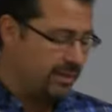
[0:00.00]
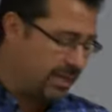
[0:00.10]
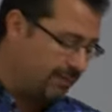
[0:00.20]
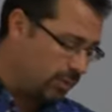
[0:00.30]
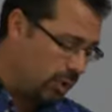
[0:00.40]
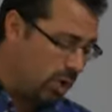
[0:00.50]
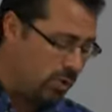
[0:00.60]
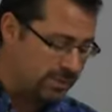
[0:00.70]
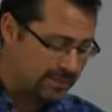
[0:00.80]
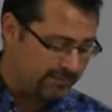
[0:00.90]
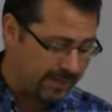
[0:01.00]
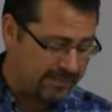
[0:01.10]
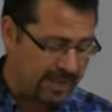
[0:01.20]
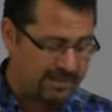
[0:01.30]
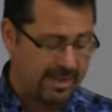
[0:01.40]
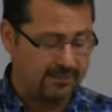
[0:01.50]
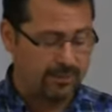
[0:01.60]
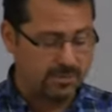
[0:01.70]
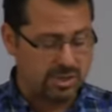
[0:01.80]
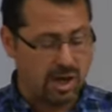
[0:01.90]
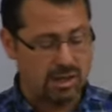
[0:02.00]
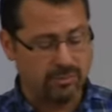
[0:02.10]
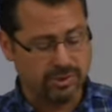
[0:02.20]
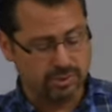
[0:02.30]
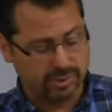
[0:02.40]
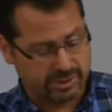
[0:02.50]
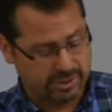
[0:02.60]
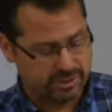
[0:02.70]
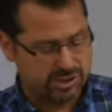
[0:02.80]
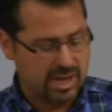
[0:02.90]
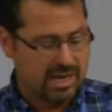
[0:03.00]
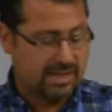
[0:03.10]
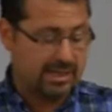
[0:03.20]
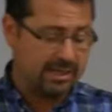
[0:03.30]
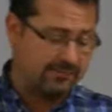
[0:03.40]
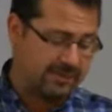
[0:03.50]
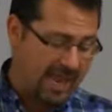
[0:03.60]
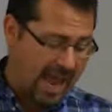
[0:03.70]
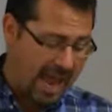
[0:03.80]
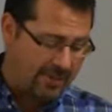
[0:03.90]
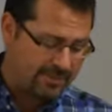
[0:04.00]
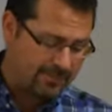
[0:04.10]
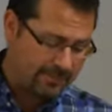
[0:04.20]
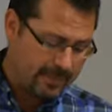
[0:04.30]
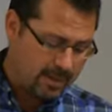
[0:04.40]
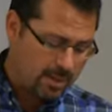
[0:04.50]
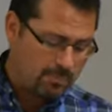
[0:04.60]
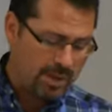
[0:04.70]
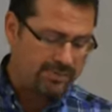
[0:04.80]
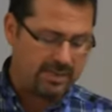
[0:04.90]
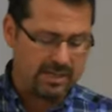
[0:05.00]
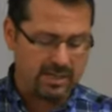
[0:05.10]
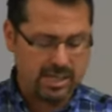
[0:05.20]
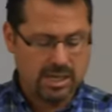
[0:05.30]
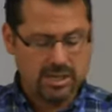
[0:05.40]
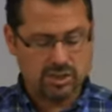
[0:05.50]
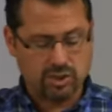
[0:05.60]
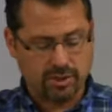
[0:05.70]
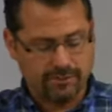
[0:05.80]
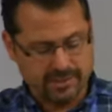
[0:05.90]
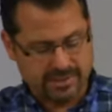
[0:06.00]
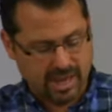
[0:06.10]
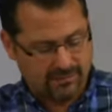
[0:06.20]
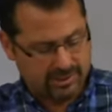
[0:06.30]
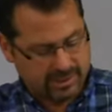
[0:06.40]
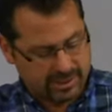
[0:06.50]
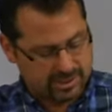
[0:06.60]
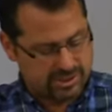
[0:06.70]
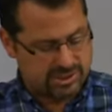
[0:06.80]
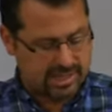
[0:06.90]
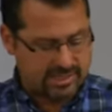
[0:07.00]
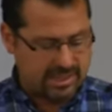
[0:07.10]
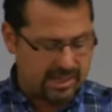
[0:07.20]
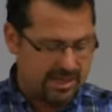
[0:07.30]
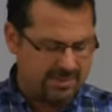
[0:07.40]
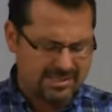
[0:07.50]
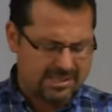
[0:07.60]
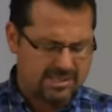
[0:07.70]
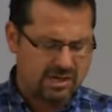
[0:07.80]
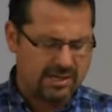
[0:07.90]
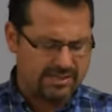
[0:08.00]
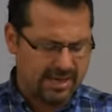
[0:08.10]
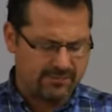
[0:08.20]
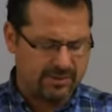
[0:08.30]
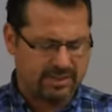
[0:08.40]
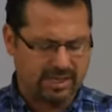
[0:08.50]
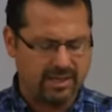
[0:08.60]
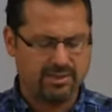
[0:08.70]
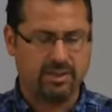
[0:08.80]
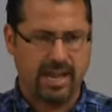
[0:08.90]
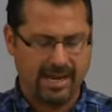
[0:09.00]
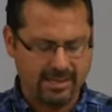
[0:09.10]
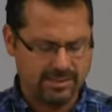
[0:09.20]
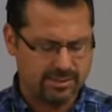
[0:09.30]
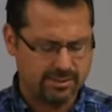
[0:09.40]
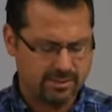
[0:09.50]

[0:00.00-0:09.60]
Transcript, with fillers: Then David arose, and he fled that day from Saul and went to Achish king of Gath. But the servants of Achish said to him, Is this not David, the king of the land?